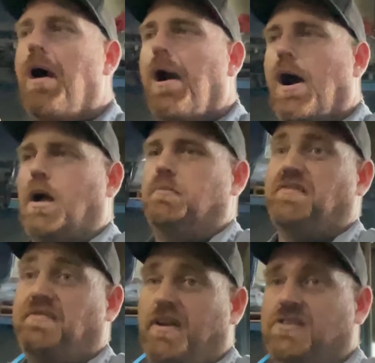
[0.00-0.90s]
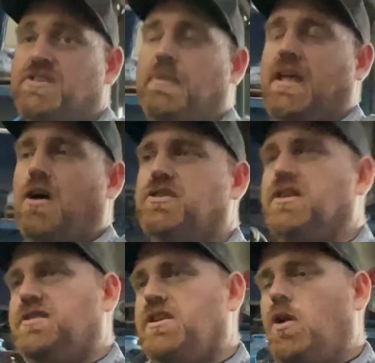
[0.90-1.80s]
to fit on something else,
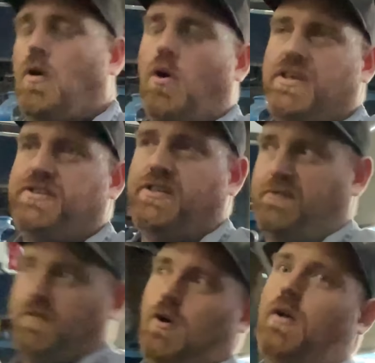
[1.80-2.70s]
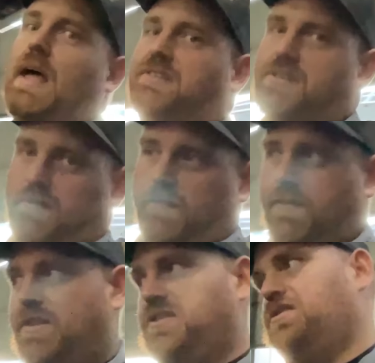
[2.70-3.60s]
because, you know, all this doesn't fit, all that doesn't
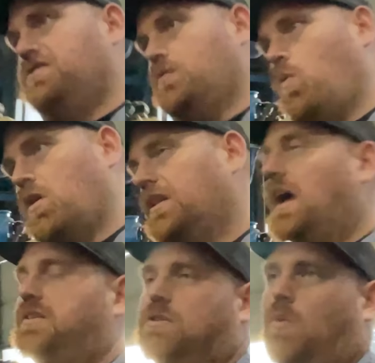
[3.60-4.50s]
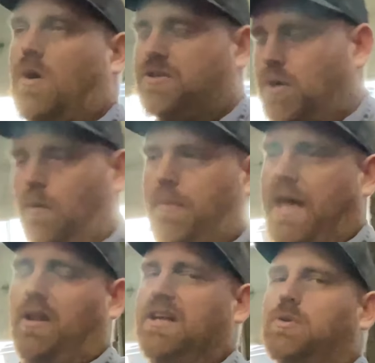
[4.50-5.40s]
fit, this doesn't work, that doesn't work. So I
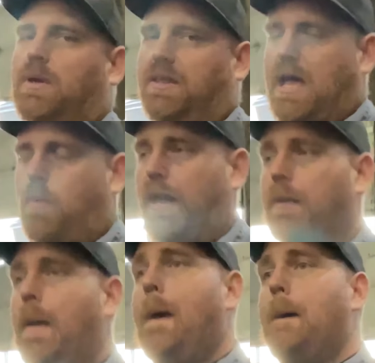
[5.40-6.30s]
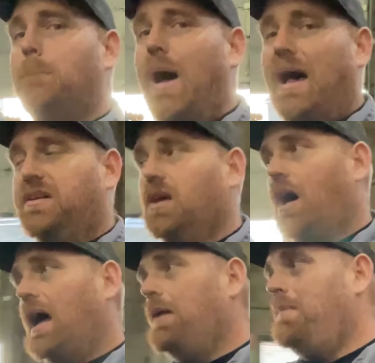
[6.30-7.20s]
don't like doing it that way. But
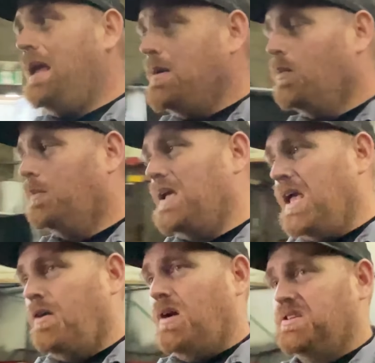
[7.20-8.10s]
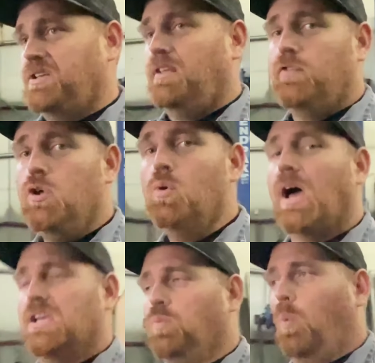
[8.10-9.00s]
I maybe would be interested, if you
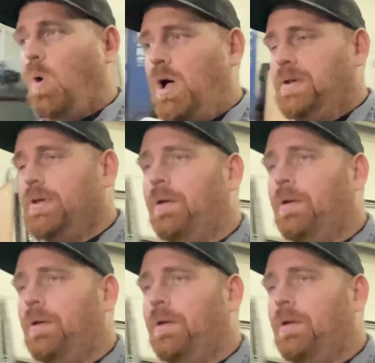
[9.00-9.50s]
guys want,